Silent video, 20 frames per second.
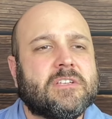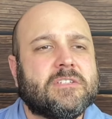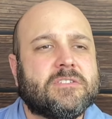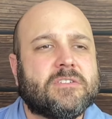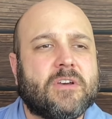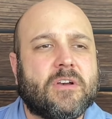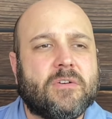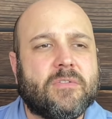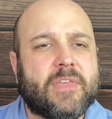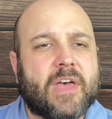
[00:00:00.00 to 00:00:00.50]

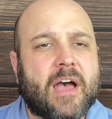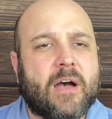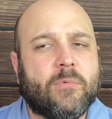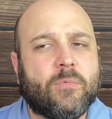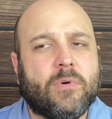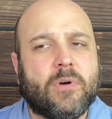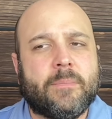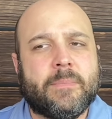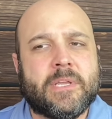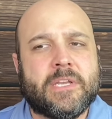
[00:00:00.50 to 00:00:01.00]
So that
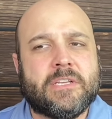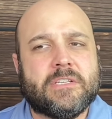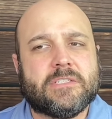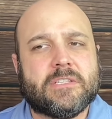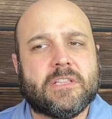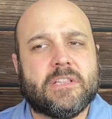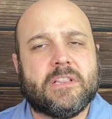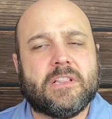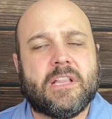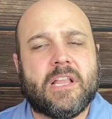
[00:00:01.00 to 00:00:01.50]
woman
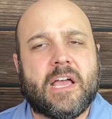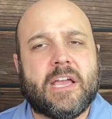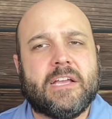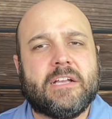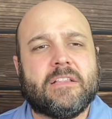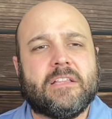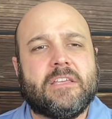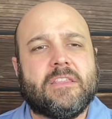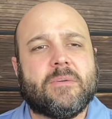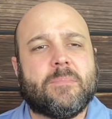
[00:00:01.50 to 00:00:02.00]
is
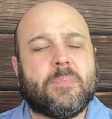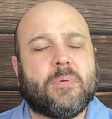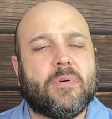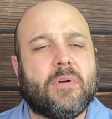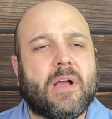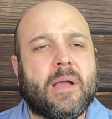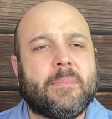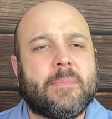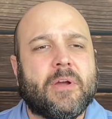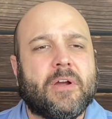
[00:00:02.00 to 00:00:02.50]
likely the
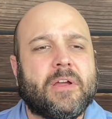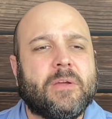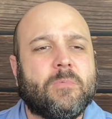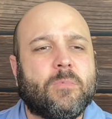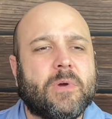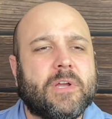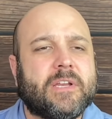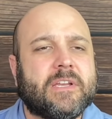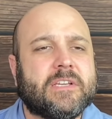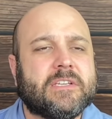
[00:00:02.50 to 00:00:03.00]
primary
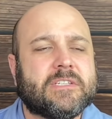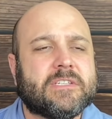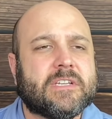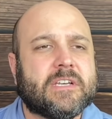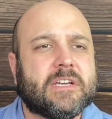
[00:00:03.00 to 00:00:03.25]
witness